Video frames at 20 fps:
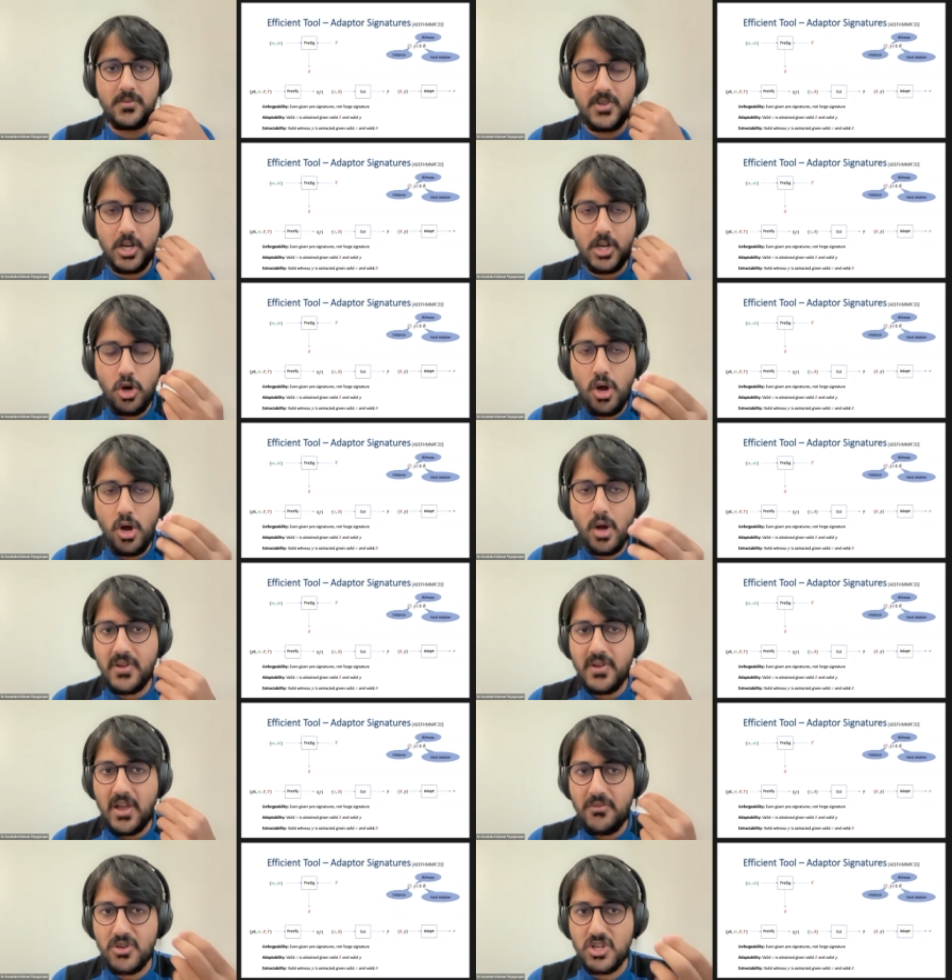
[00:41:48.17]
We know
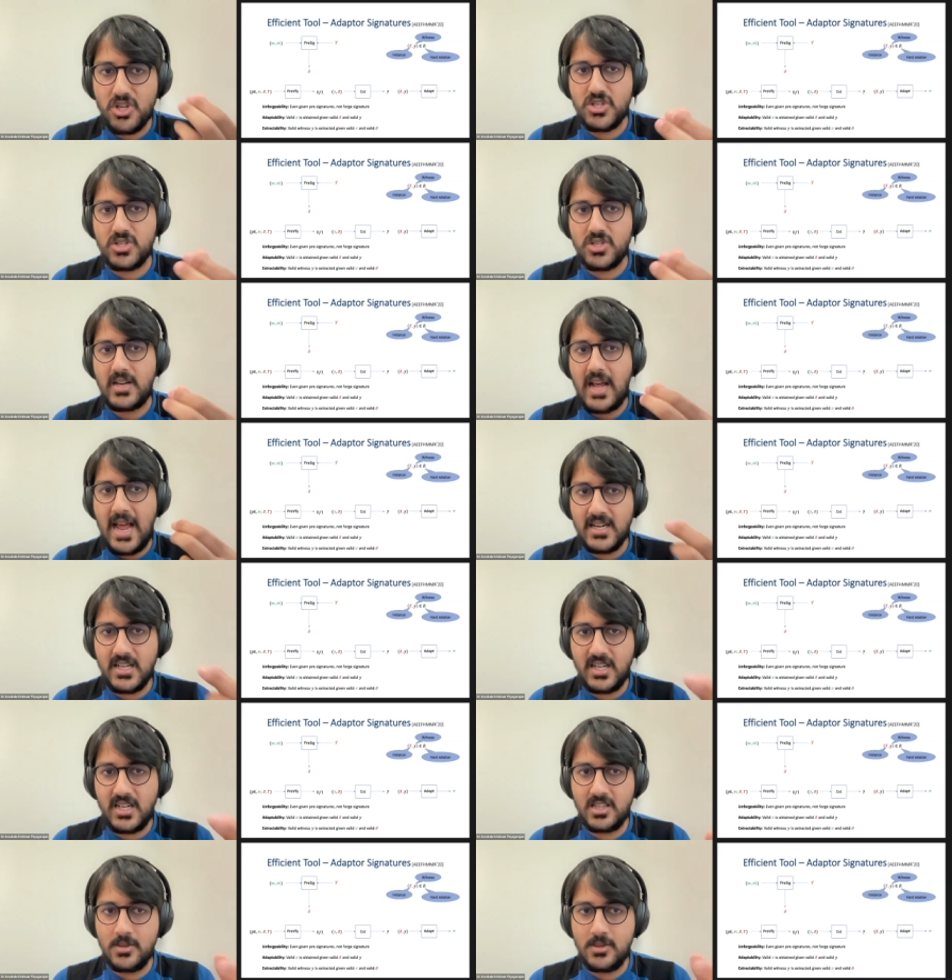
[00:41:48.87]
of efficient
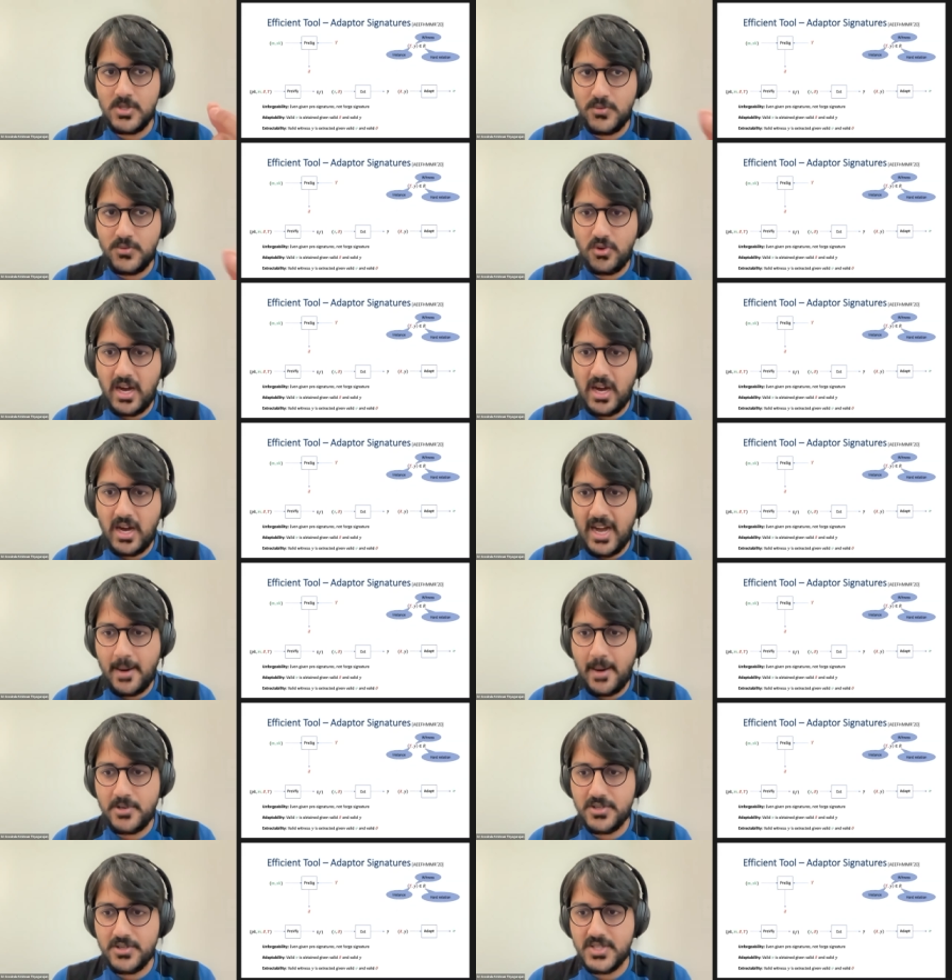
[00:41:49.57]
algorithms for
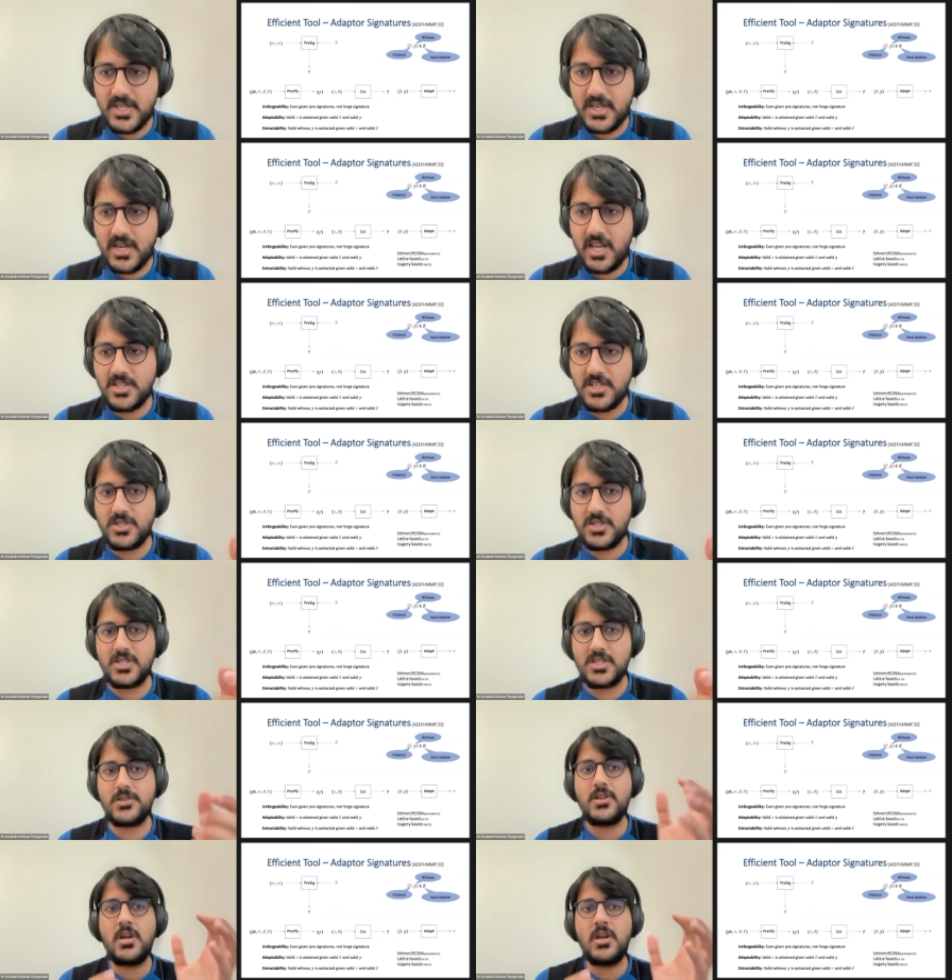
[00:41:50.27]
adapter
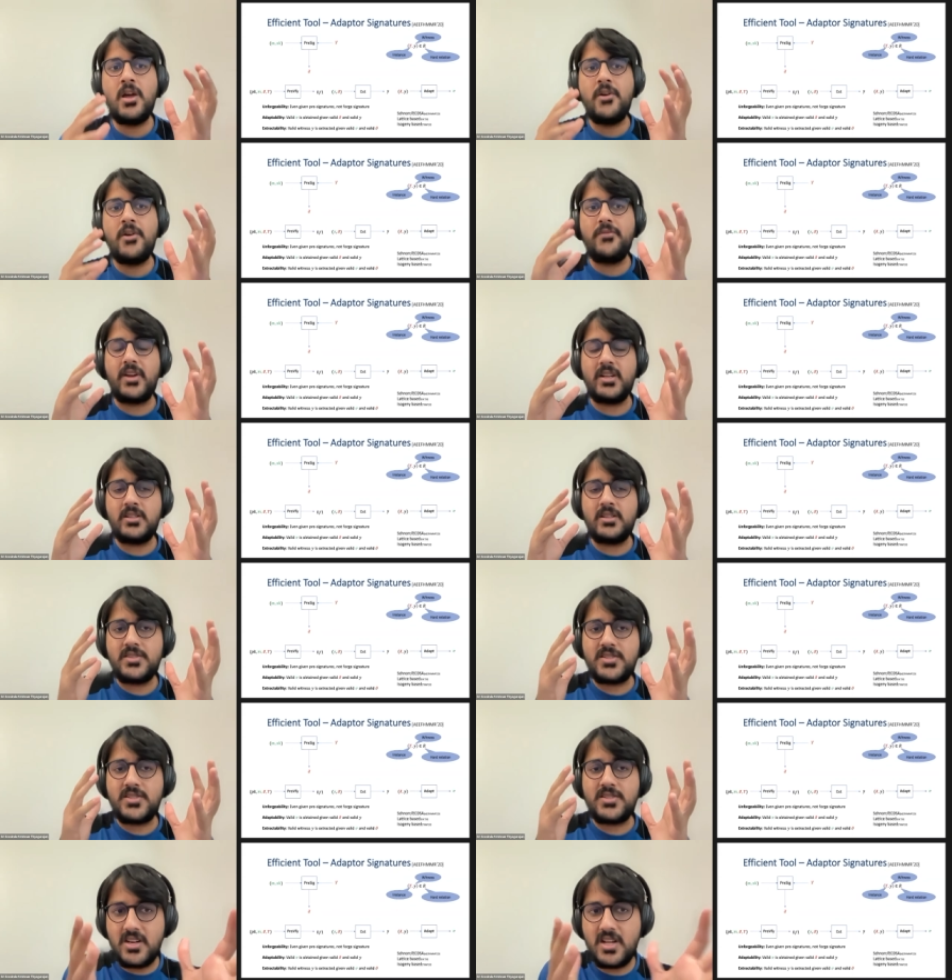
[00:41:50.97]
signatures when
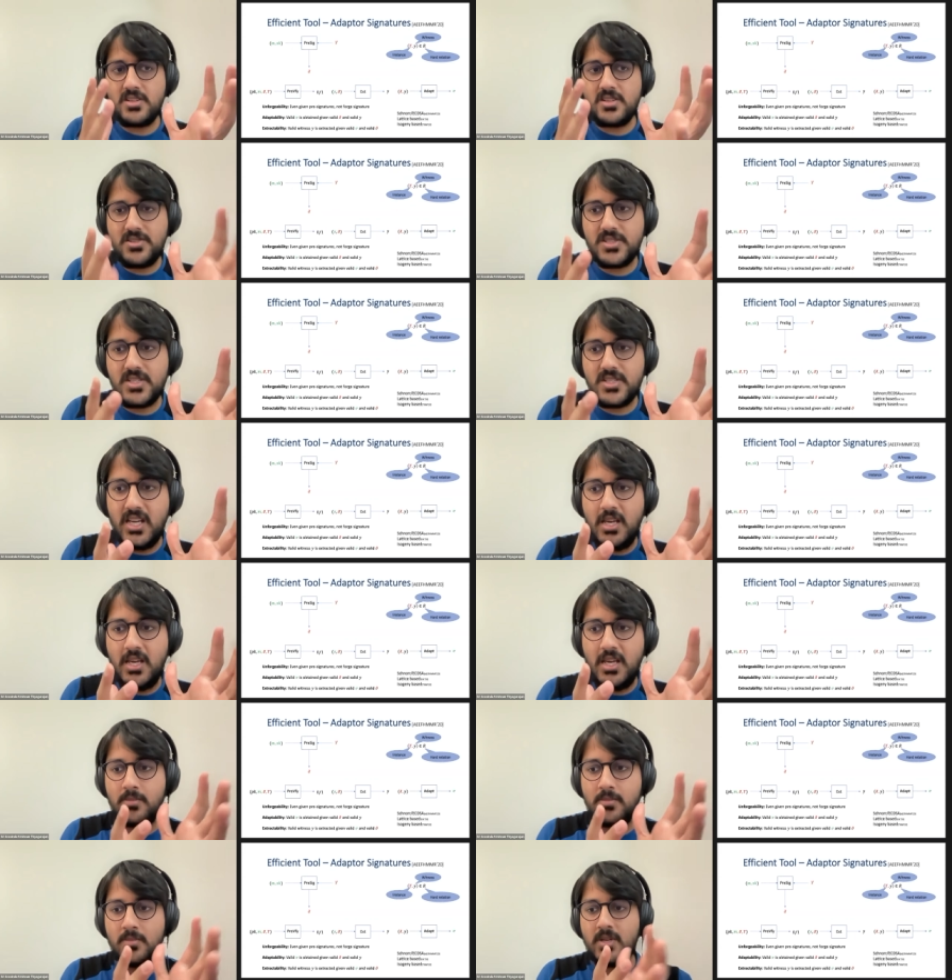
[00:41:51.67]
the signature
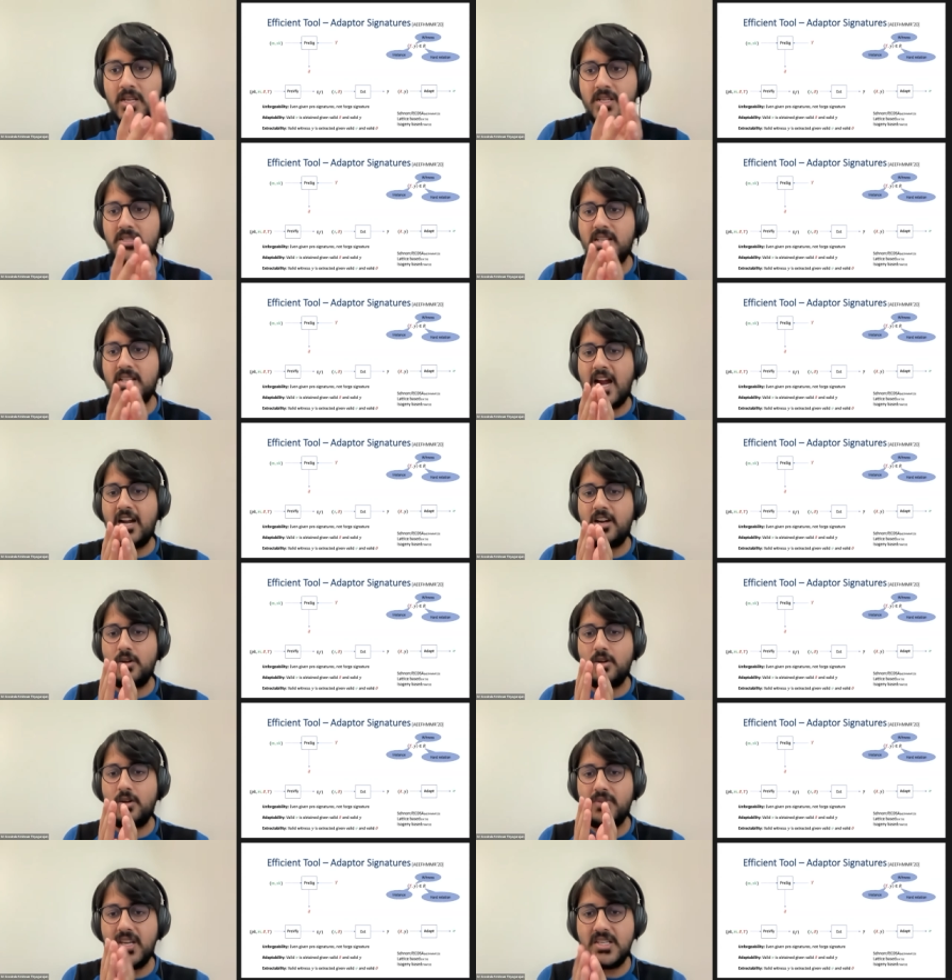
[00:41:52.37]
scheme is
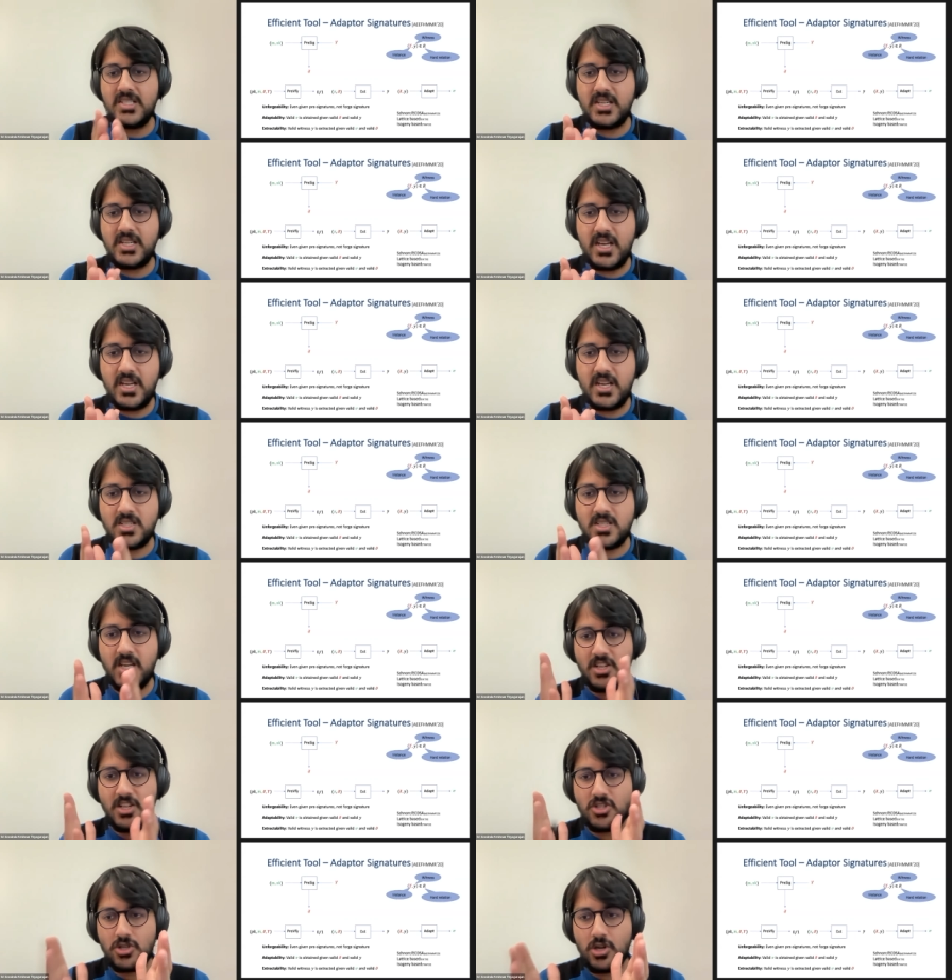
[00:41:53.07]
that of
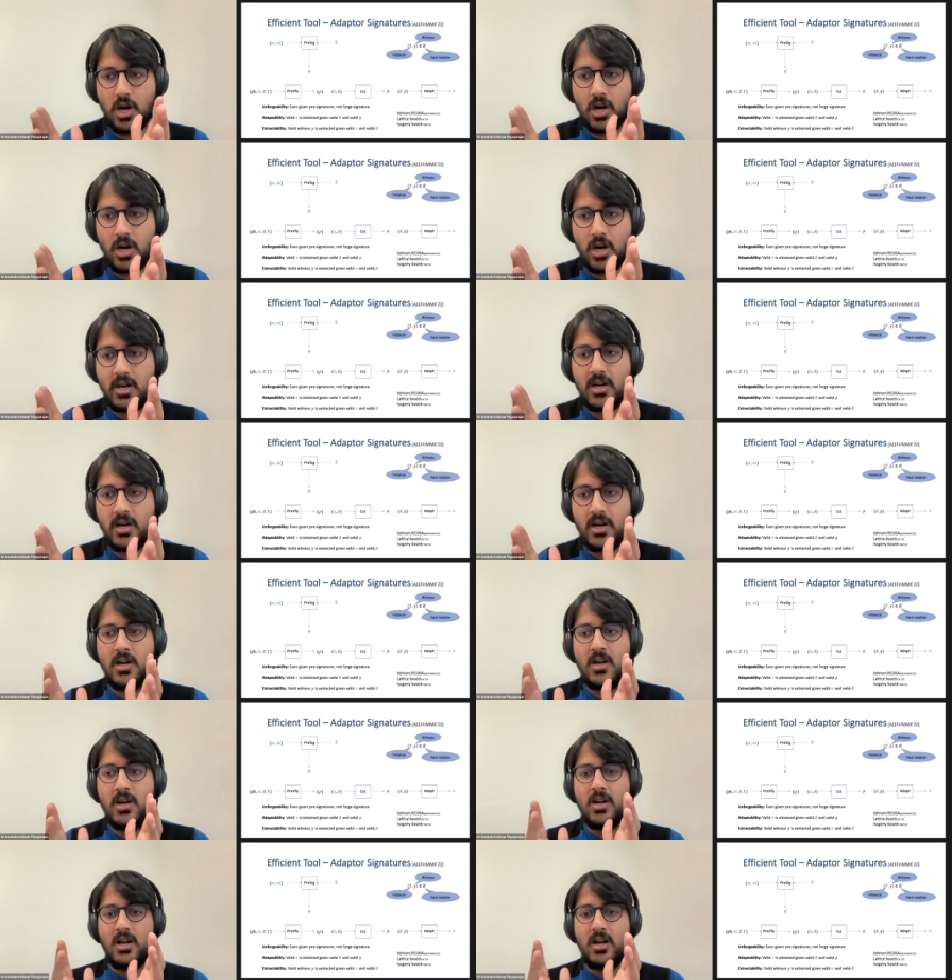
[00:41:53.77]
ECDSA, Schnorr,